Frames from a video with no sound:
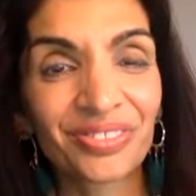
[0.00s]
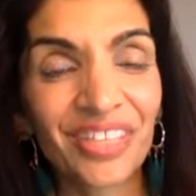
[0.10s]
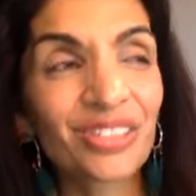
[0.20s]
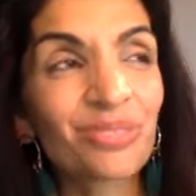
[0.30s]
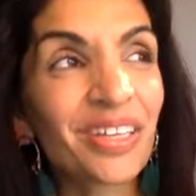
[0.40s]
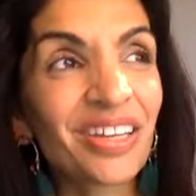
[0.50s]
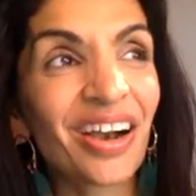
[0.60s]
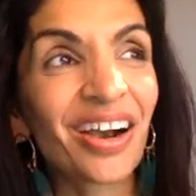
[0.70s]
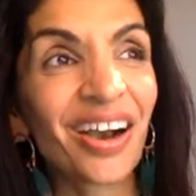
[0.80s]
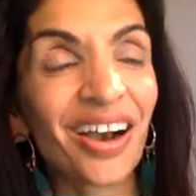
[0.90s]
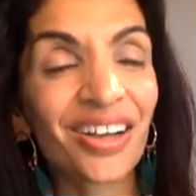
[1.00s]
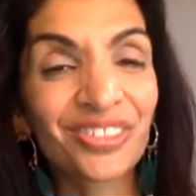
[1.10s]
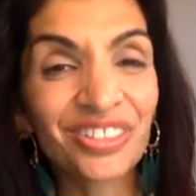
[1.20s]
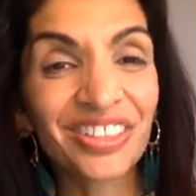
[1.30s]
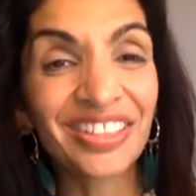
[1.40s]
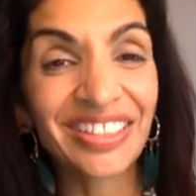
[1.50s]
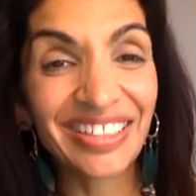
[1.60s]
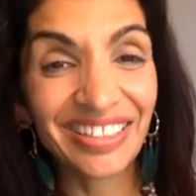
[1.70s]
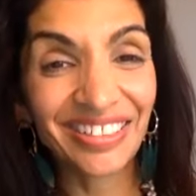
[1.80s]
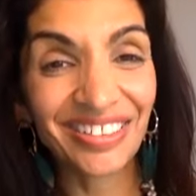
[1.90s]
It's been a hundred
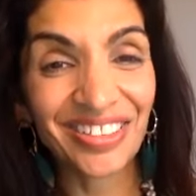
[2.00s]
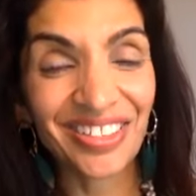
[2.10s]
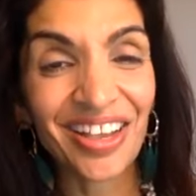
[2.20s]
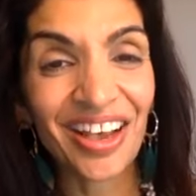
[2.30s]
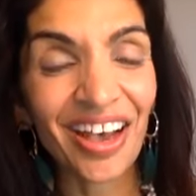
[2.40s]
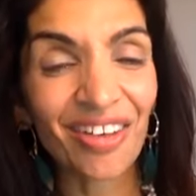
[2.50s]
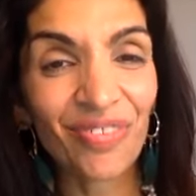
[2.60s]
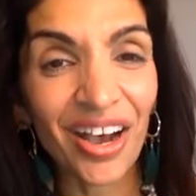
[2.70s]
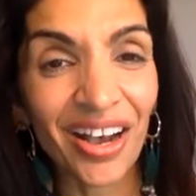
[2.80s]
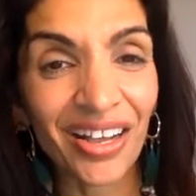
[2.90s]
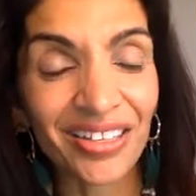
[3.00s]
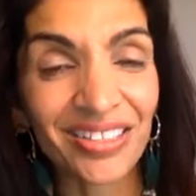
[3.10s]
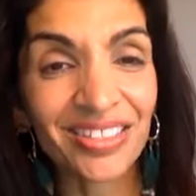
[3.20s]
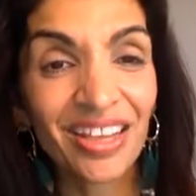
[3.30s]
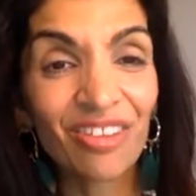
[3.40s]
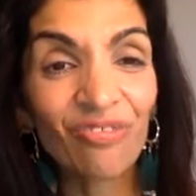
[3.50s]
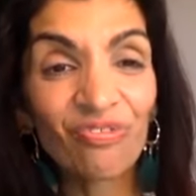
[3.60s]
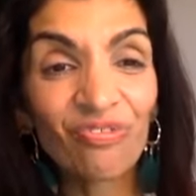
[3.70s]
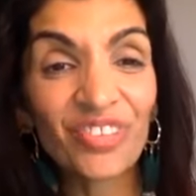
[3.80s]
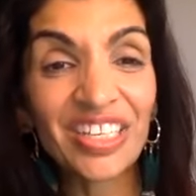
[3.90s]
years of us
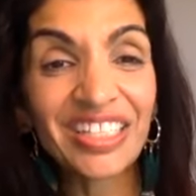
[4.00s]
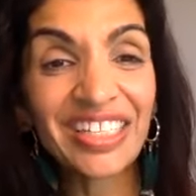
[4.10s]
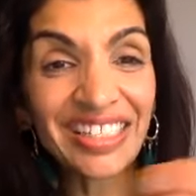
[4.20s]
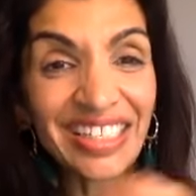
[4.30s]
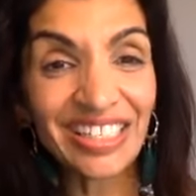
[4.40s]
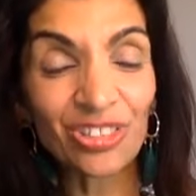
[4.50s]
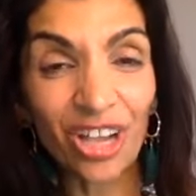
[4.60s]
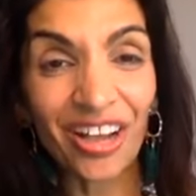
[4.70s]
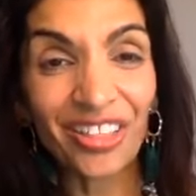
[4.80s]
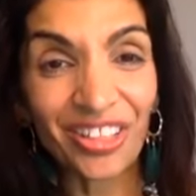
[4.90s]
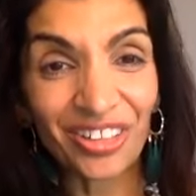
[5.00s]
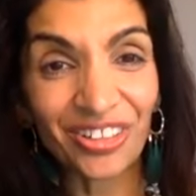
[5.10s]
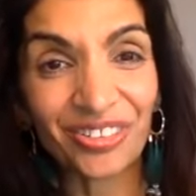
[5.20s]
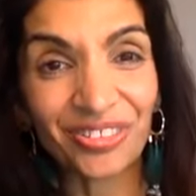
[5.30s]
feeding each other